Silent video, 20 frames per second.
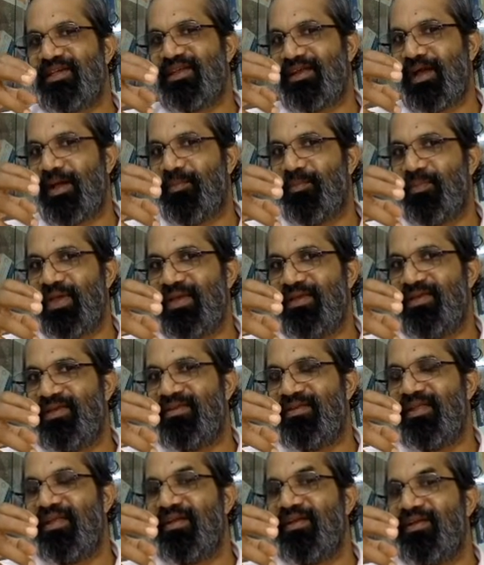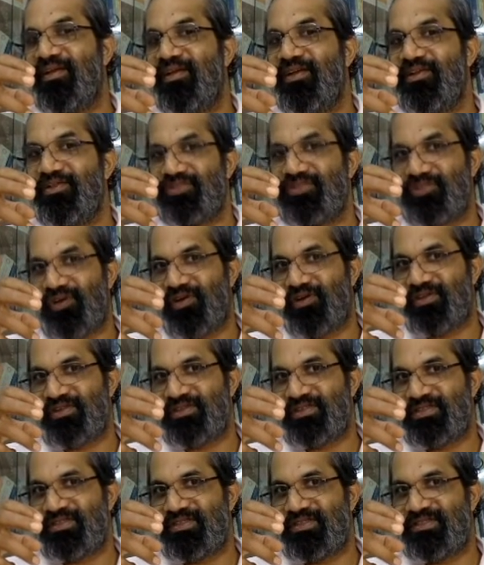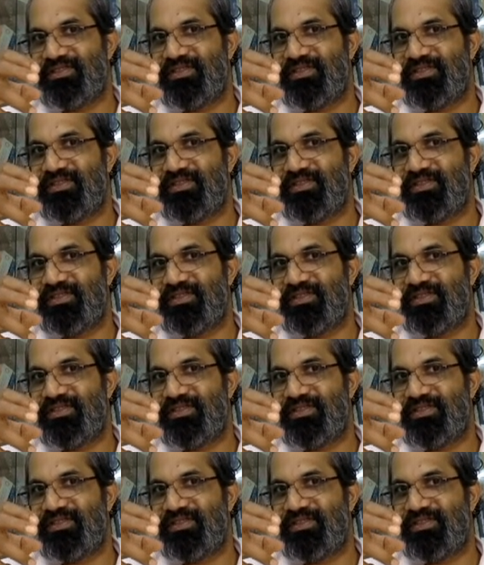are combined in the thought,